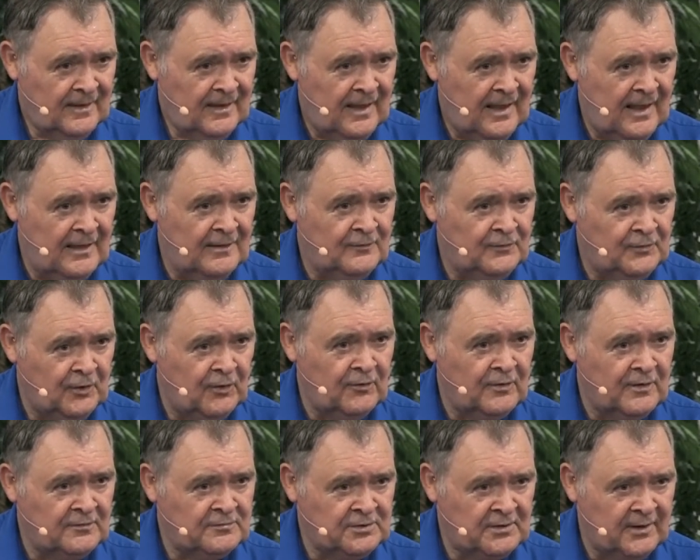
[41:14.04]
And
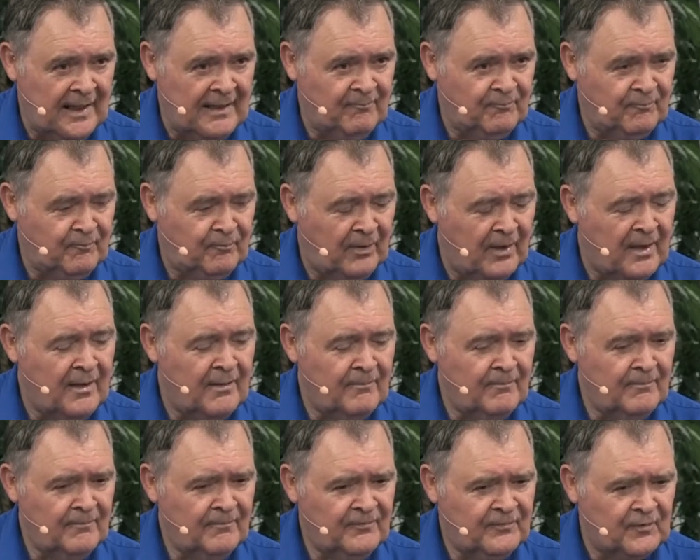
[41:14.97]
Judy slept
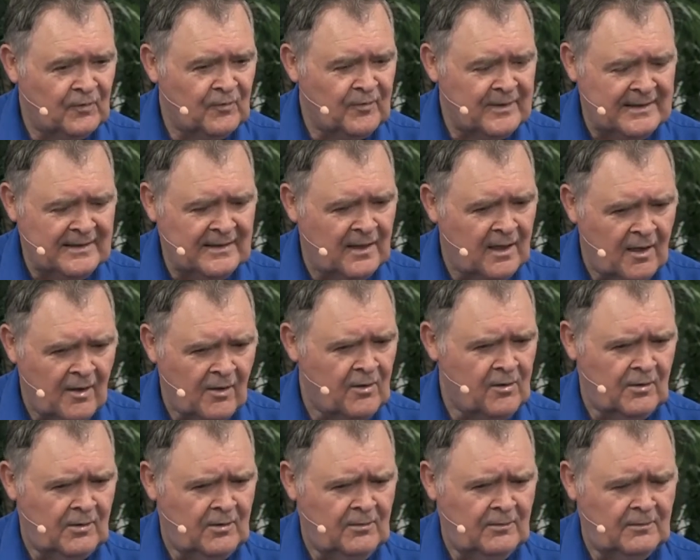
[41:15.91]
plumb through it
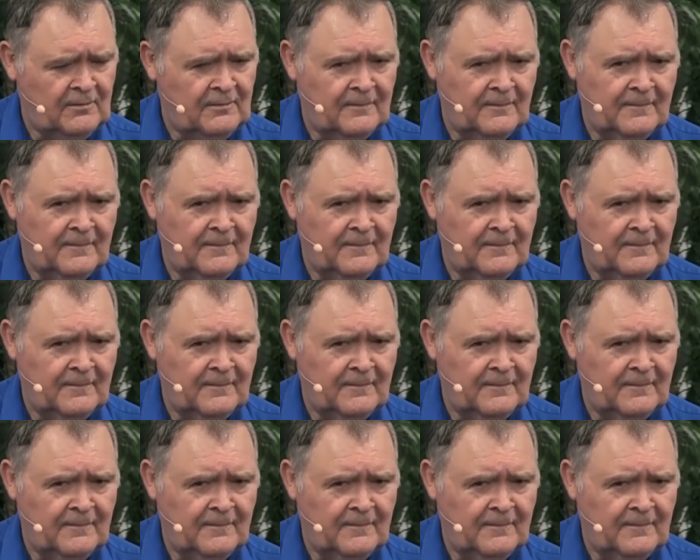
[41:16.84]
all.